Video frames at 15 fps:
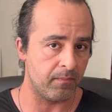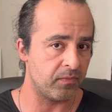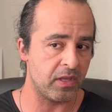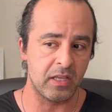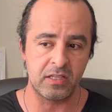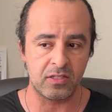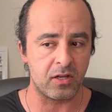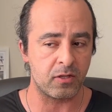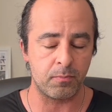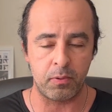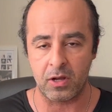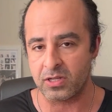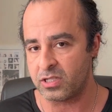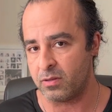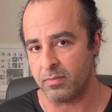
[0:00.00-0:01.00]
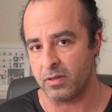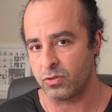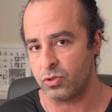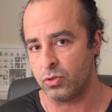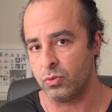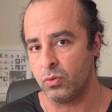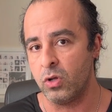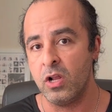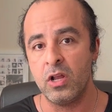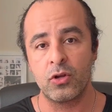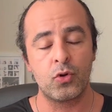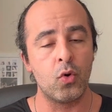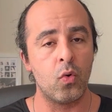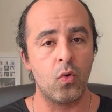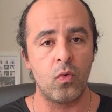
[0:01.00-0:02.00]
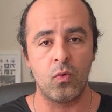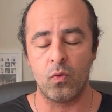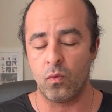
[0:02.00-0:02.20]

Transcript: It's not possible to go